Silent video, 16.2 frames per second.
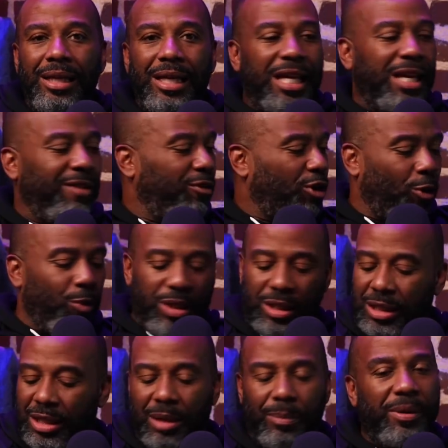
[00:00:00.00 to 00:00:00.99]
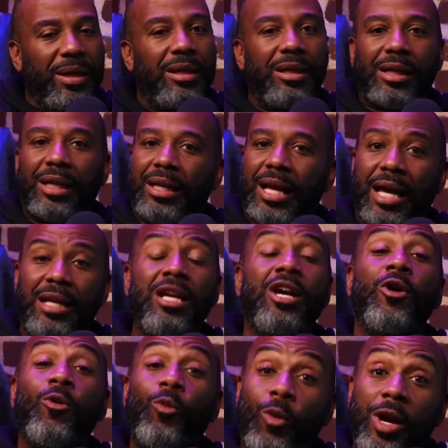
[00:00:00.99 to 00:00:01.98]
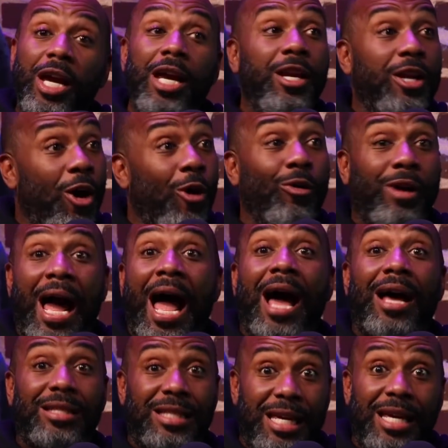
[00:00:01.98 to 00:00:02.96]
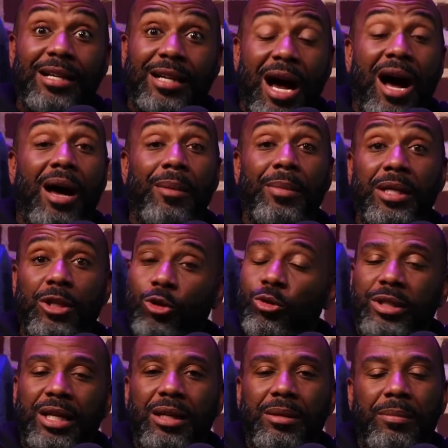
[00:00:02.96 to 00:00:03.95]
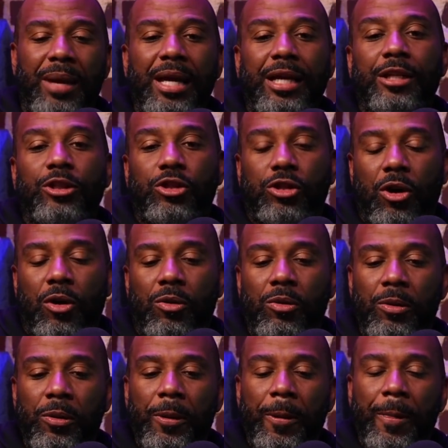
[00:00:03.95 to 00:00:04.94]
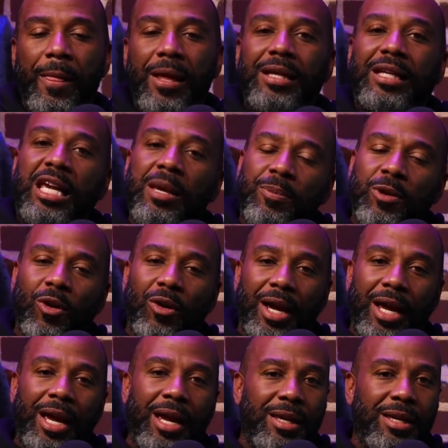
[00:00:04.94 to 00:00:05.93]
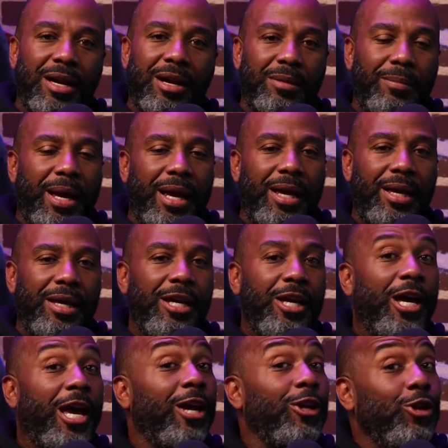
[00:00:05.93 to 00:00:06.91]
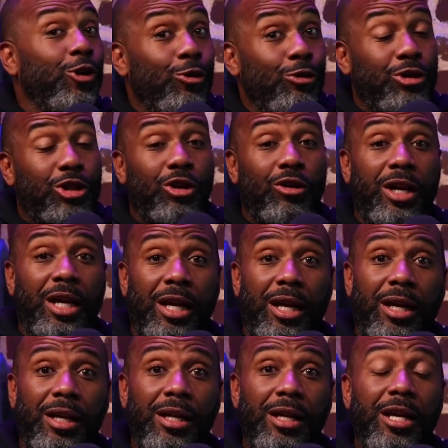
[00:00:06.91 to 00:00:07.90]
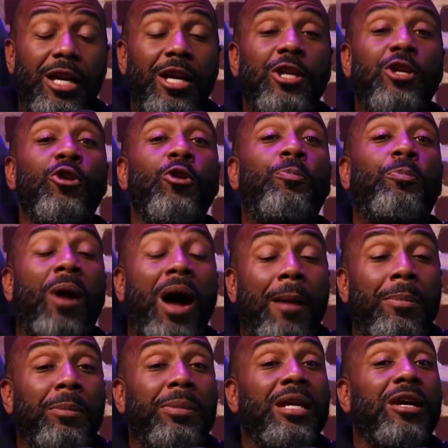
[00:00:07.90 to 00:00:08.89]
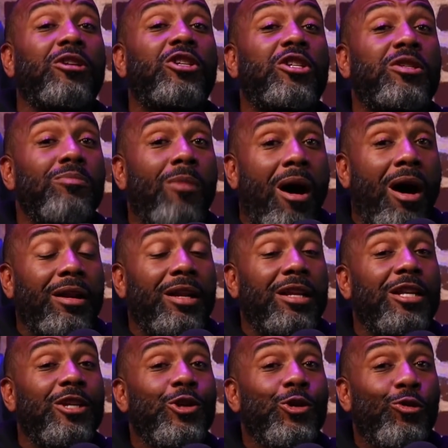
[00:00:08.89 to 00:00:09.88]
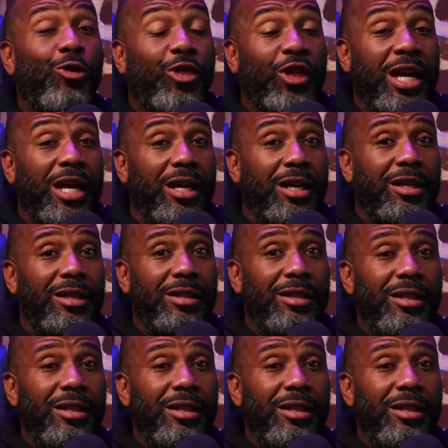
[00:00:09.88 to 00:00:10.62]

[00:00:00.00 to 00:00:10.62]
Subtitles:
Even though we sitting up here looking like, we know guys in common who didn't make it. So keep your head, young man, and use your head. You probably are smarter than you think.